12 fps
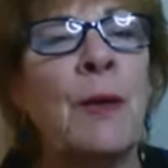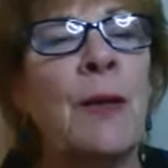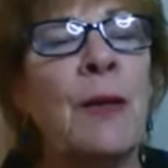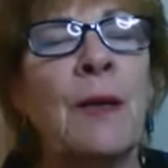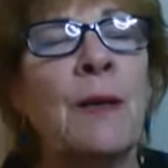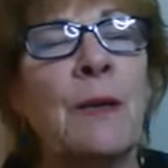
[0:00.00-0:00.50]

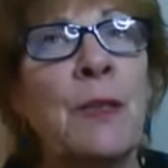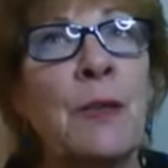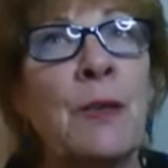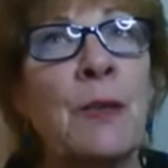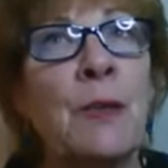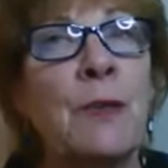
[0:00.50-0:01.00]
the
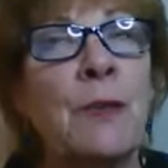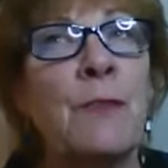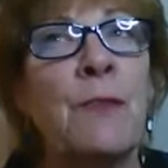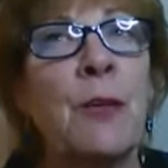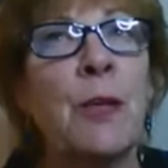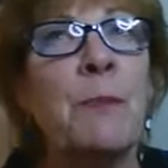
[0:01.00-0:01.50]

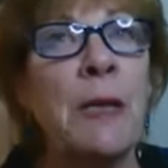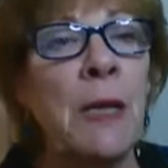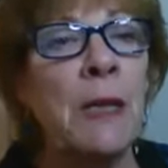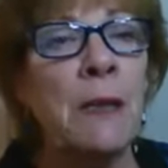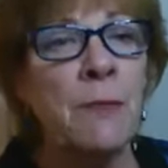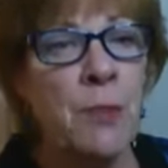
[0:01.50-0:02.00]
very
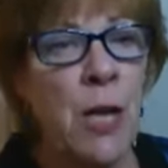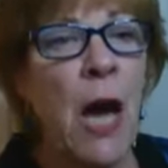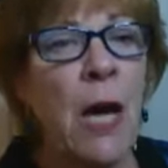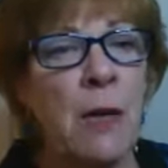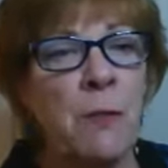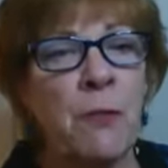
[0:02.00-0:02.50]
beginning of
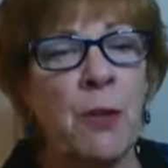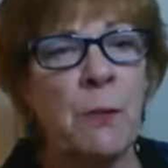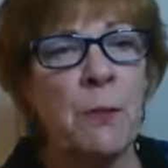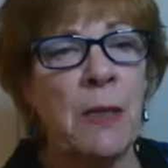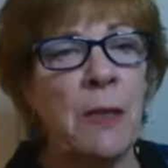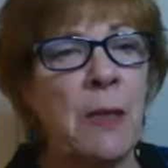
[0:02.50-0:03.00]
time, the very
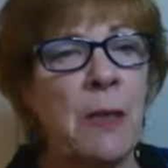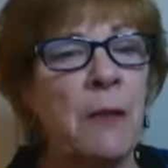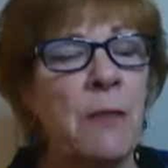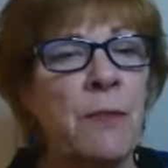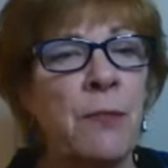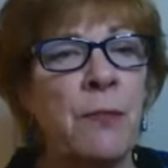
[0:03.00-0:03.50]
beginning
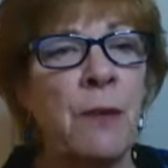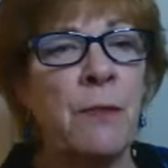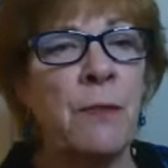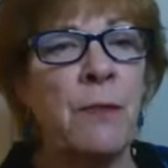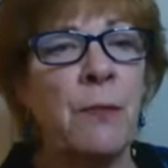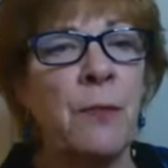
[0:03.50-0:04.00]
of
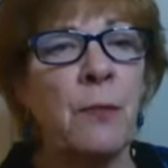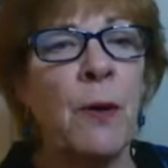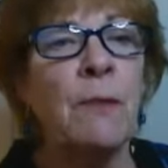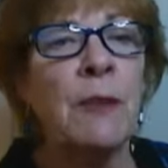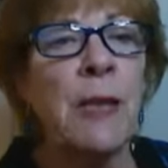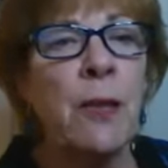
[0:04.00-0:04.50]

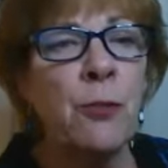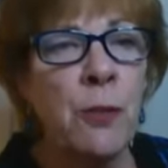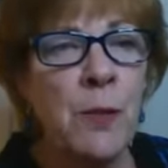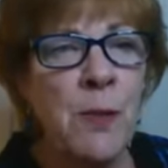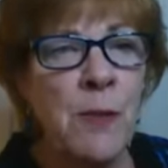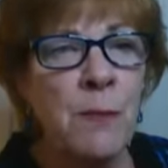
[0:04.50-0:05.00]

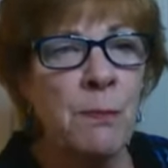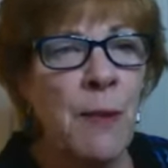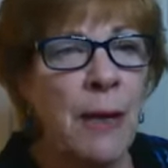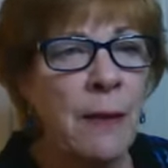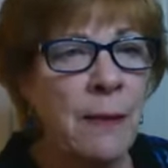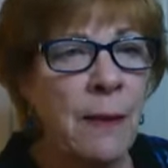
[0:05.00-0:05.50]
revelations in
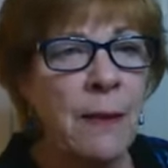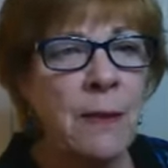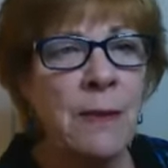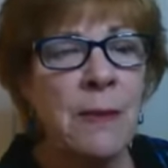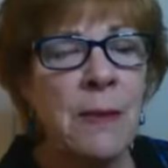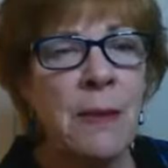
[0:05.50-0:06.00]

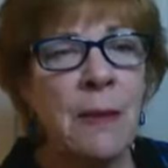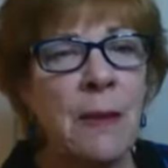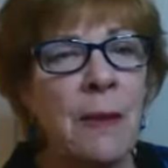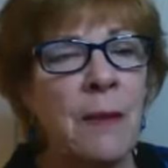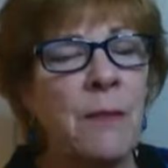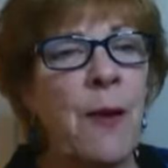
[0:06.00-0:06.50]
mankind.
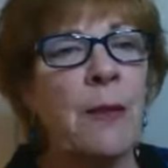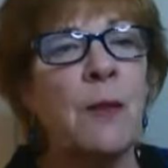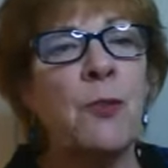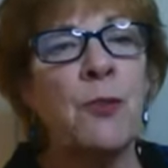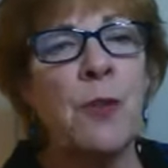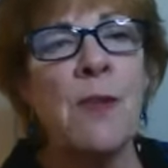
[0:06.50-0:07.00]
The fact
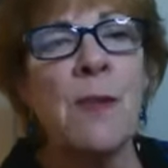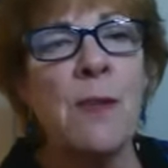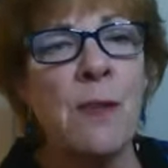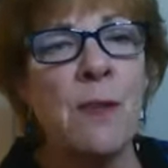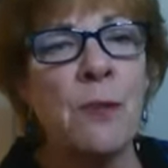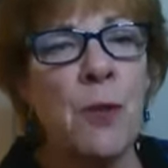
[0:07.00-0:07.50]
that
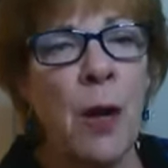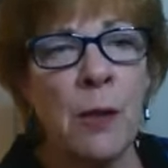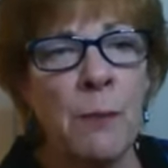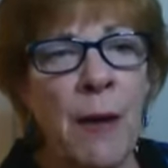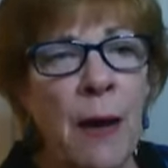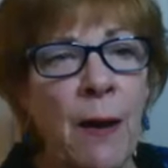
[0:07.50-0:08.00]
Jesus could talk
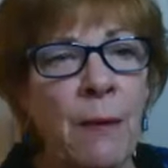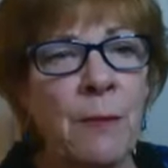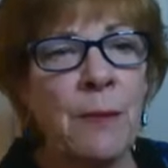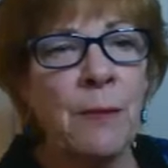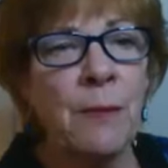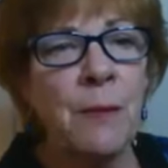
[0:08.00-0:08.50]

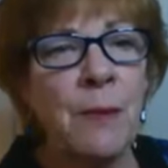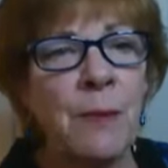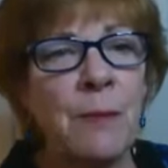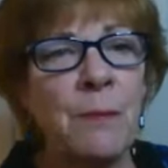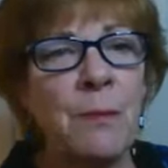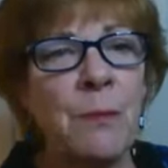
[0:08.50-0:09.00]
about
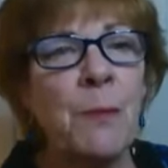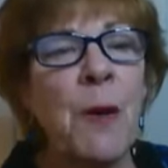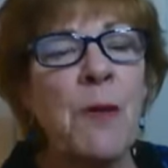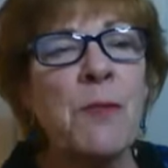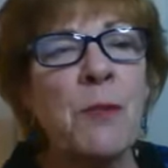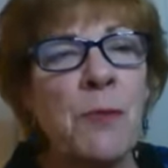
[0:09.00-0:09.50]
the
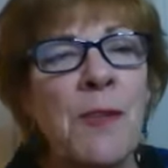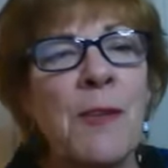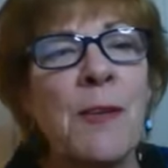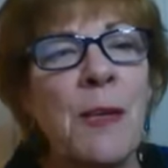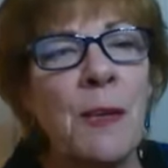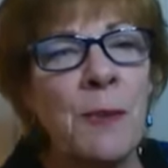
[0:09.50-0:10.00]
mustard
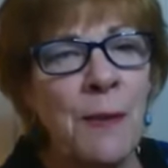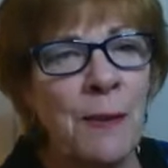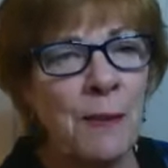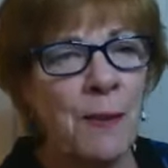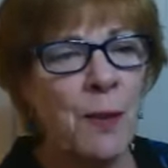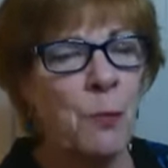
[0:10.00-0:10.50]
seed
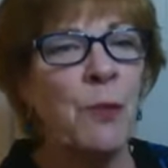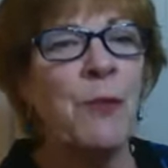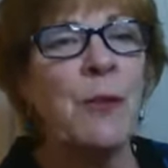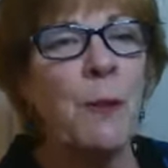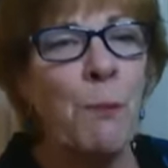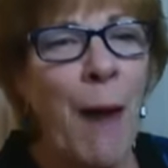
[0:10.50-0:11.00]
and
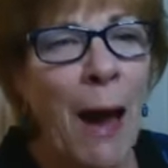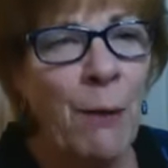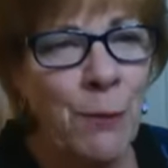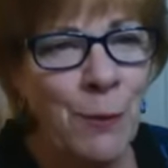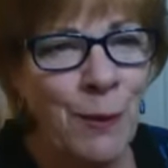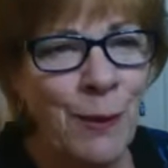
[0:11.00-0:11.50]
moving the
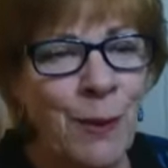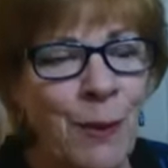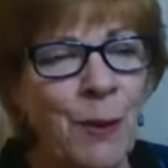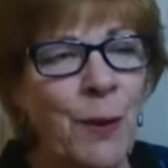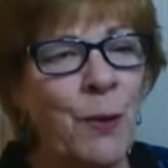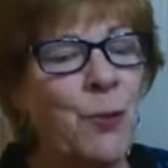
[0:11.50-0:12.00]
mountain,
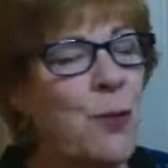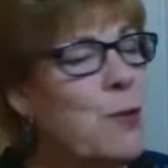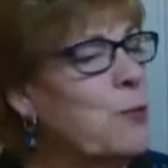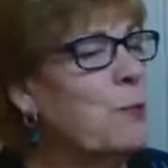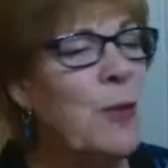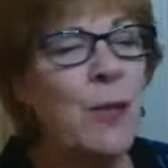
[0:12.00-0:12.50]
just
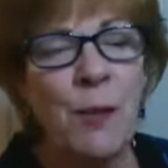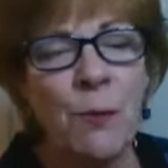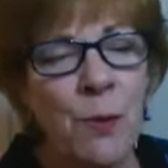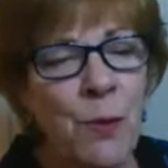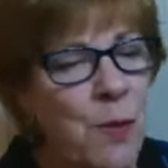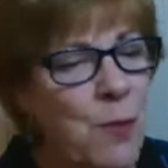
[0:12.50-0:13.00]
to me
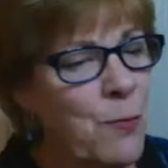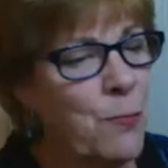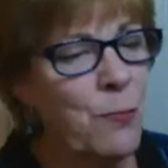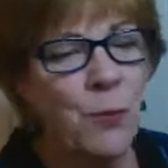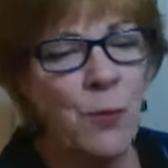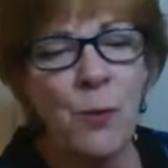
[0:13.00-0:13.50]
was
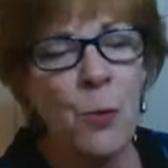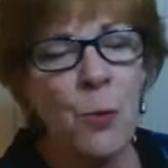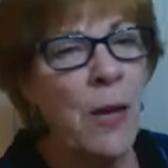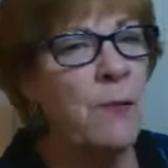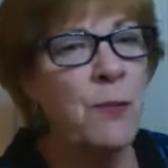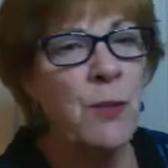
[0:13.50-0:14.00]
the
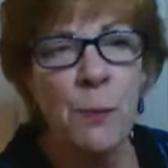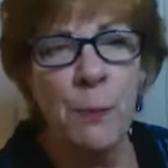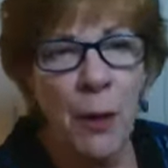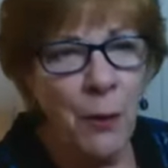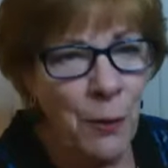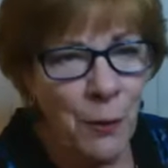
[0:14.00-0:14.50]
wave to the
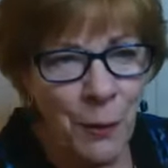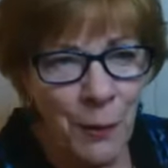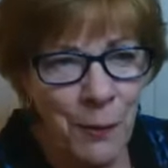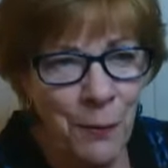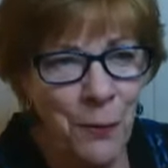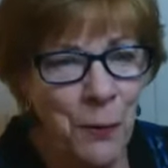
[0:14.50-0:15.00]
particle,
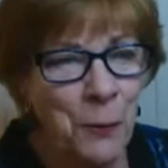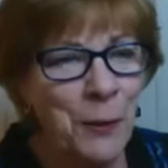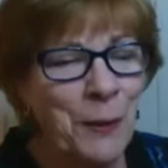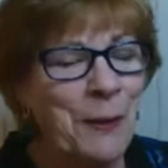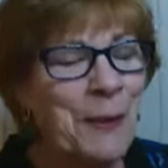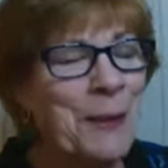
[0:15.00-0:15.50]
if you will.